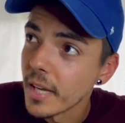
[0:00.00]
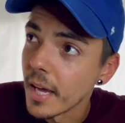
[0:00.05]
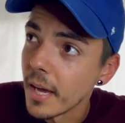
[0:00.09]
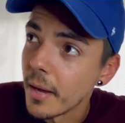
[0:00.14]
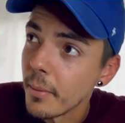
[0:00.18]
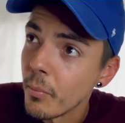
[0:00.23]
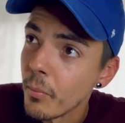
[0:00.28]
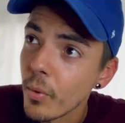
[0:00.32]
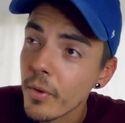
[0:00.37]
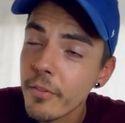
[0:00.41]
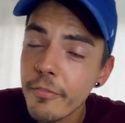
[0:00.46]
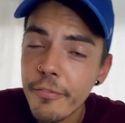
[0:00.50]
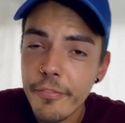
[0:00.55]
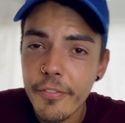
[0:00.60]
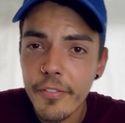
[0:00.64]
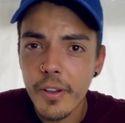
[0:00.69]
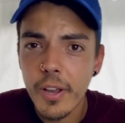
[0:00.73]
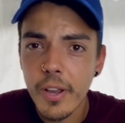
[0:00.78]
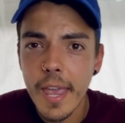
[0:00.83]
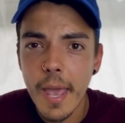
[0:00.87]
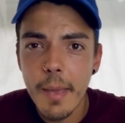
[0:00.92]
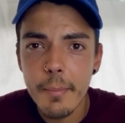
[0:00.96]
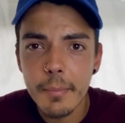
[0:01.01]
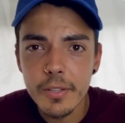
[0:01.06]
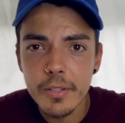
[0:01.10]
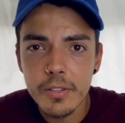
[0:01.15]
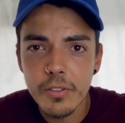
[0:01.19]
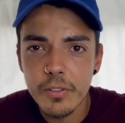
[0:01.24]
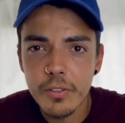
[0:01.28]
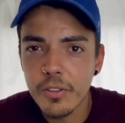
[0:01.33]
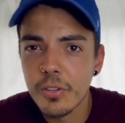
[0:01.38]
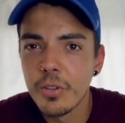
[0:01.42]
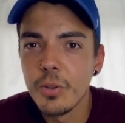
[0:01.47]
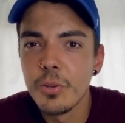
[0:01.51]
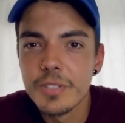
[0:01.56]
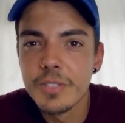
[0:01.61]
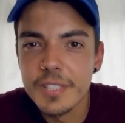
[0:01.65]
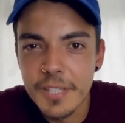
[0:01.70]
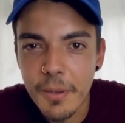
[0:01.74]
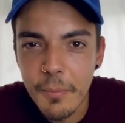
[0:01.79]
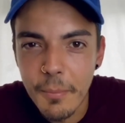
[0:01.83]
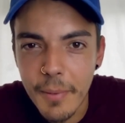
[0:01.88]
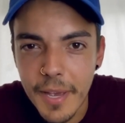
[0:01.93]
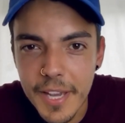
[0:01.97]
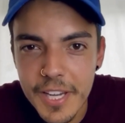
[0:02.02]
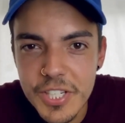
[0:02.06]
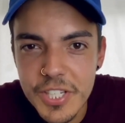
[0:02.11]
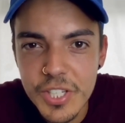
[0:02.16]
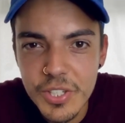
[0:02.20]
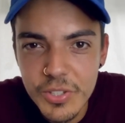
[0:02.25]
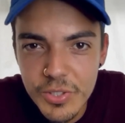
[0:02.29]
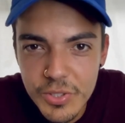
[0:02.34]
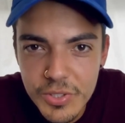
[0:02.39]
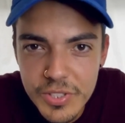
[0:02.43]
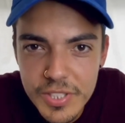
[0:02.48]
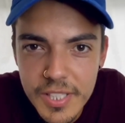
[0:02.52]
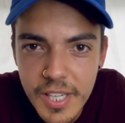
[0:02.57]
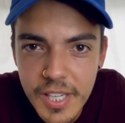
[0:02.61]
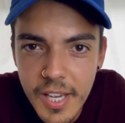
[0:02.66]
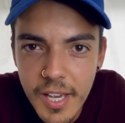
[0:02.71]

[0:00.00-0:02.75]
We came into some issues.